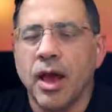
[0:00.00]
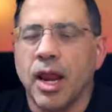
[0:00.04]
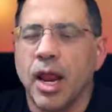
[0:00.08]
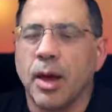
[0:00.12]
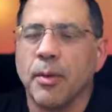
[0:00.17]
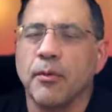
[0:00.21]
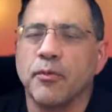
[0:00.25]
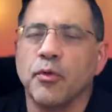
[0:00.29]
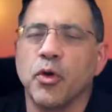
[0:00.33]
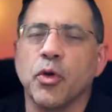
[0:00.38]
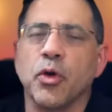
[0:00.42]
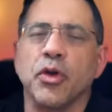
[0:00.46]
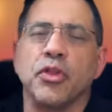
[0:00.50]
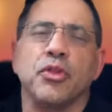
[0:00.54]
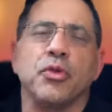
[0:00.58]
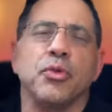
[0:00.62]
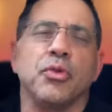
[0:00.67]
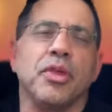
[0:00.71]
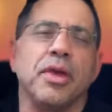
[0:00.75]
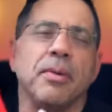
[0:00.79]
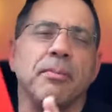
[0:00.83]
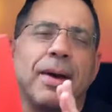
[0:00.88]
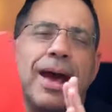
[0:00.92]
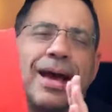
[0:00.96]
Now, before going through
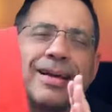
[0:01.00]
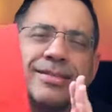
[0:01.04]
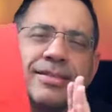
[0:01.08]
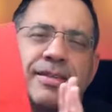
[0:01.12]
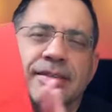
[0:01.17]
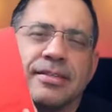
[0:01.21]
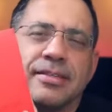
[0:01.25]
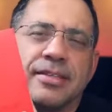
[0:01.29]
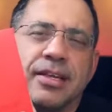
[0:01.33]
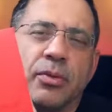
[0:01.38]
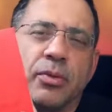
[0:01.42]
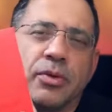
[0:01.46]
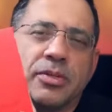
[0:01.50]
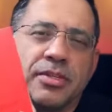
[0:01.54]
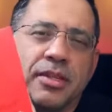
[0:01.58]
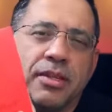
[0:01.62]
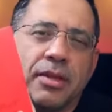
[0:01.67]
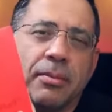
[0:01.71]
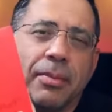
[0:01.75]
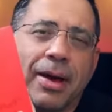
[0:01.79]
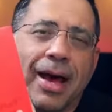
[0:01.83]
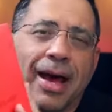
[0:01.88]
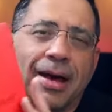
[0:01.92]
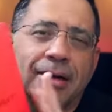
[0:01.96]
the unboxing and seeing what's in
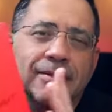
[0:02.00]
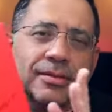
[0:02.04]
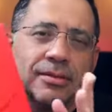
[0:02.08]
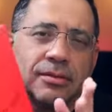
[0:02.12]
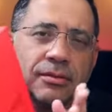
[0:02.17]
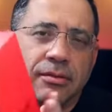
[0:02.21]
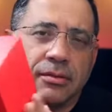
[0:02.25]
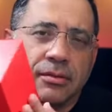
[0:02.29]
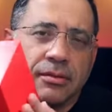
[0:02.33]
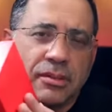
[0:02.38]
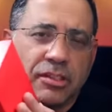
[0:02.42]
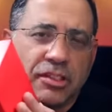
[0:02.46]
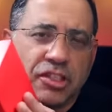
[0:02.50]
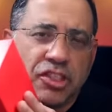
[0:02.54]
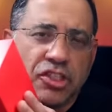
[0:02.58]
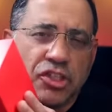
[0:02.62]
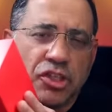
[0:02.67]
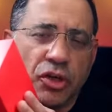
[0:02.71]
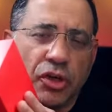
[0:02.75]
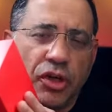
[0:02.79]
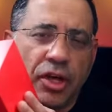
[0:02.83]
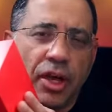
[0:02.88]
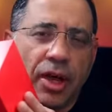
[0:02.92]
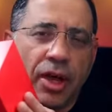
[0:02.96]
the box and just
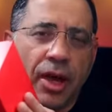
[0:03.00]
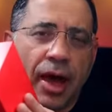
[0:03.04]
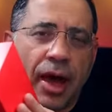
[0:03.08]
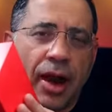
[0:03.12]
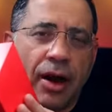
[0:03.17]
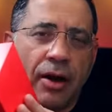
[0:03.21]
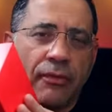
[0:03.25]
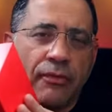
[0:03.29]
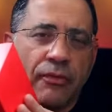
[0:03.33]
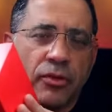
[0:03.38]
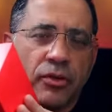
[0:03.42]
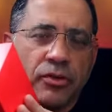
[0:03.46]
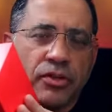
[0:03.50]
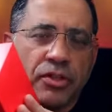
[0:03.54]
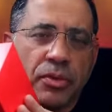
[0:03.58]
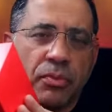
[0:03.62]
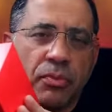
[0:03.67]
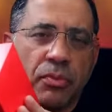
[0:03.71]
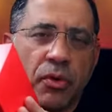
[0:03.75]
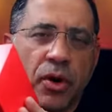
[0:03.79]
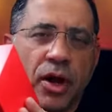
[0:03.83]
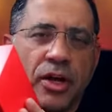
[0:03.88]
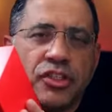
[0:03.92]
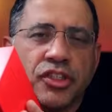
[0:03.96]
looking at our first
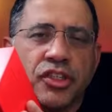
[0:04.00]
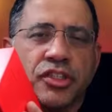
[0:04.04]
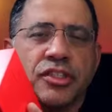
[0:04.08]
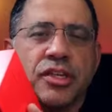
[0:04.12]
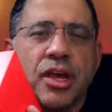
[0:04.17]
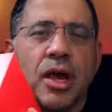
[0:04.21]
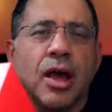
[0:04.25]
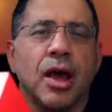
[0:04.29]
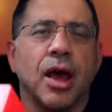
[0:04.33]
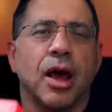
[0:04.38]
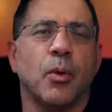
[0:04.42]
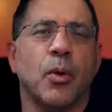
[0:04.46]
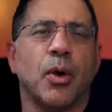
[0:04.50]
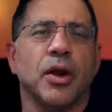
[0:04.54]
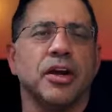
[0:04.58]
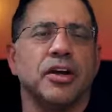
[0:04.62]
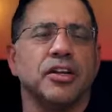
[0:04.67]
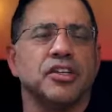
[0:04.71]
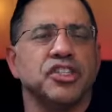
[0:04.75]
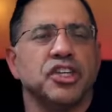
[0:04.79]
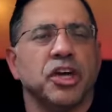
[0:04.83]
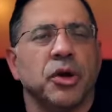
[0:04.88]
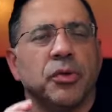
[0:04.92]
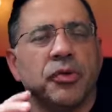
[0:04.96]
impressions, I wanted to
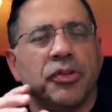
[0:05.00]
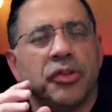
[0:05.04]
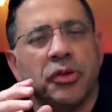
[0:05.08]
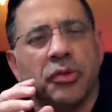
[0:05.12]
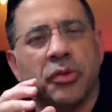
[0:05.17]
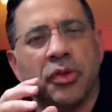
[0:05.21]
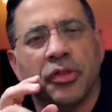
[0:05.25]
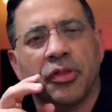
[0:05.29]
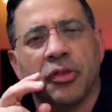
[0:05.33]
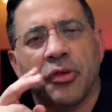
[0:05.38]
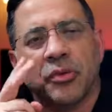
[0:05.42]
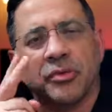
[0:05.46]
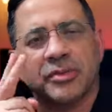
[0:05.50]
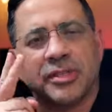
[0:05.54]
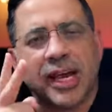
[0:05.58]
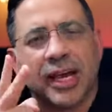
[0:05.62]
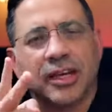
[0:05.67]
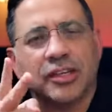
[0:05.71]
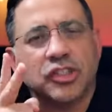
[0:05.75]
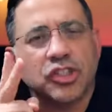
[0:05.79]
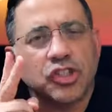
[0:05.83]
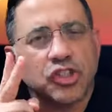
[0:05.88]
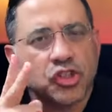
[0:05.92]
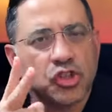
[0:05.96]
share with you that there's
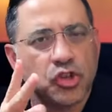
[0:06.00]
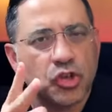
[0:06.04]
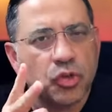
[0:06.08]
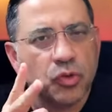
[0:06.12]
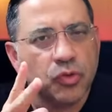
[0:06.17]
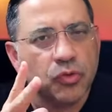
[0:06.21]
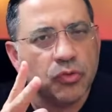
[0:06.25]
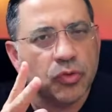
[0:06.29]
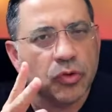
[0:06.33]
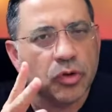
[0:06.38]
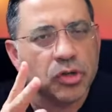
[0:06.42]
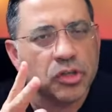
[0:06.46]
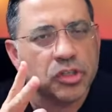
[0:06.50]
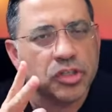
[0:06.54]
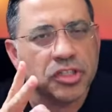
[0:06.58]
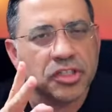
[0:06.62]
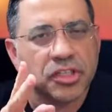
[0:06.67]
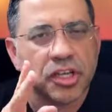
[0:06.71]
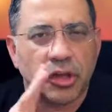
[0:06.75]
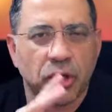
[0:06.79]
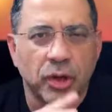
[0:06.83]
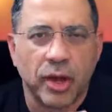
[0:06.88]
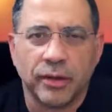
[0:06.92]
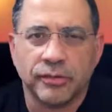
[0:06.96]
actually two versions
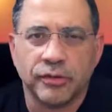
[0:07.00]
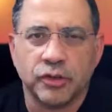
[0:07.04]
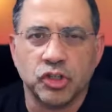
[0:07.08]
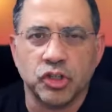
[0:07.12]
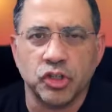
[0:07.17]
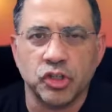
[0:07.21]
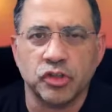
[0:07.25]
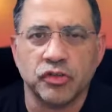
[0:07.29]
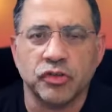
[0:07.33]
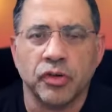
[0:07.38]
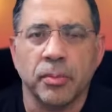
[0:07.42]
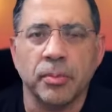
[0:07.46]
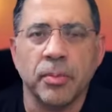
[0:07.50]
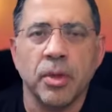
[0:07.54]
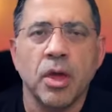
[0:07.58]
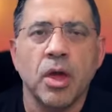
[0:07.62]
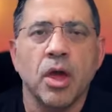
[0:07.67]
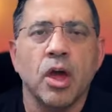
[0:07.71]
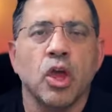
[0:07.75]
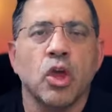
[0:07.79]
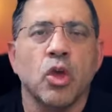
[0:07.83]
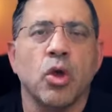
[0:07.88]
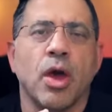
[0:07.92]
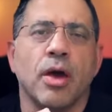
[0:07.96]
that you have to choose from.
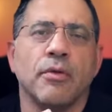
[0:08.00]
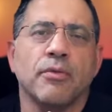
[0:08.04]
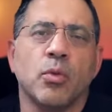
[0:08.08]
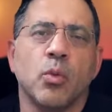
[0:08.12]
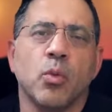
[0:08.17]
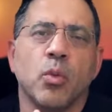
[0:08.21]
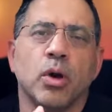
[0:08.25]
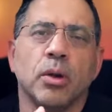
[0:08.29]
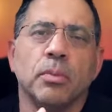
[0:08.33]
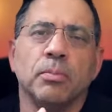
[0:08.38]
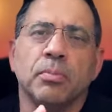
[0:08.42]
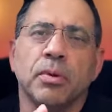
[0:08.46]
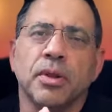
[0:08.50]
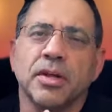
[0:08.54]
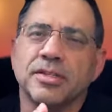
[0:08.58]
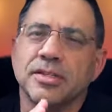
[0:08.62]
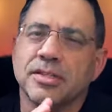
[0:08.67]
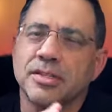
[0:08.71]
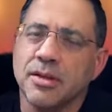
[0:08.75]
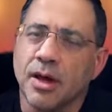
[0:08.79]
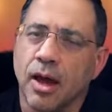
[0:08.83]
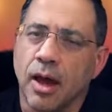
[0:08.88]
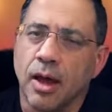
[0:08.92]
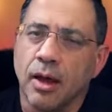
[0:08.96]
You have a OnePlus
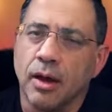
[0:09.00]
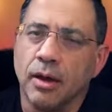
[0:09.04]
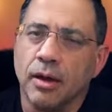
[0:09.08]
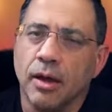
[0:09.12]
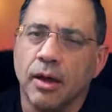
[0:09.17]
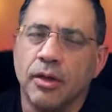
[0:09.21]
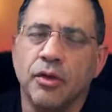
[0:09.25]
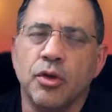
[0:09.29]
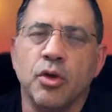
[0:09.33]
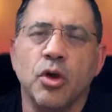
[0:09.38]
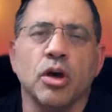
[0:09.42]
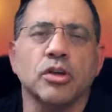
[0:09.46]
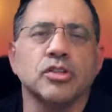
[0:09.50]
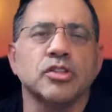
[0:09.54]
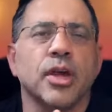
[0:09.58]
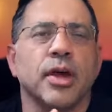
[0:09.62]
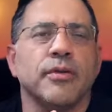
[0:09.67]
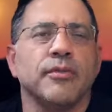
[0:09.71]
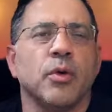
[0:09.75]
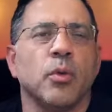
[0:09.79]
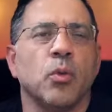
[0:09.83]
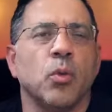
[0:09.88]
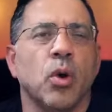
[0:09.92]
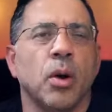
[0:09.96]
9, and you also have
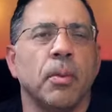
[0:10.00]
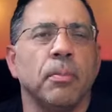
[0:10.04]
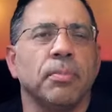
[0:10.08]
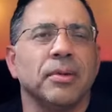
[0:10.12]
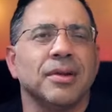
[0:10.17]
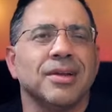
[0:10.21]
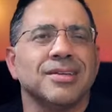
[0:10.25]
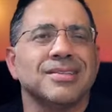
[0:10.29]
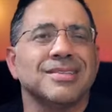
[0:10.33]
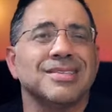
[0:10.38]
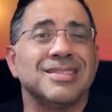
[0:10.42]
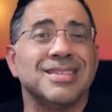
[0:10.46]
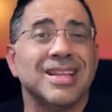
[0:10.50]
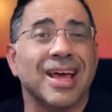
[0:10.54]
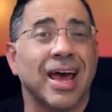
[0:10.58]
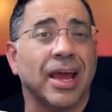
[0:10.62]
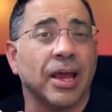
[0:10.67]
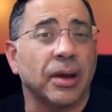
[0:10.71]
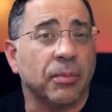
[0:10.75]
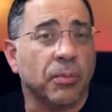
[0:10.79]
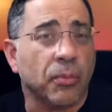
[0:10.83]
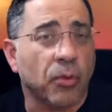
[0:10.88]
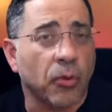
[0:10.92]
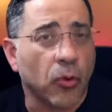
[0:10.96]
a OnePlus
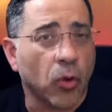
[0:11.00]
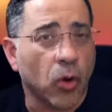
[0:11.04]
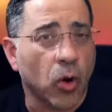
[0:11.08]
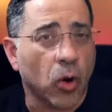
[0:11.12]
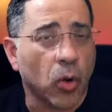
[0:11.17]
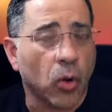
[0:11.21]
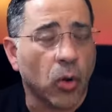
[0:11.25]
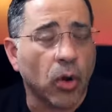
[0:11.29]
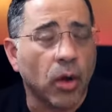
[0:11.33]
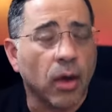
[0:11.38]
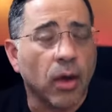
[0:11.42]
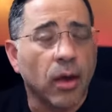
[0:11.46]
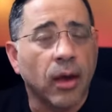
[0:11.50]
9 Pro.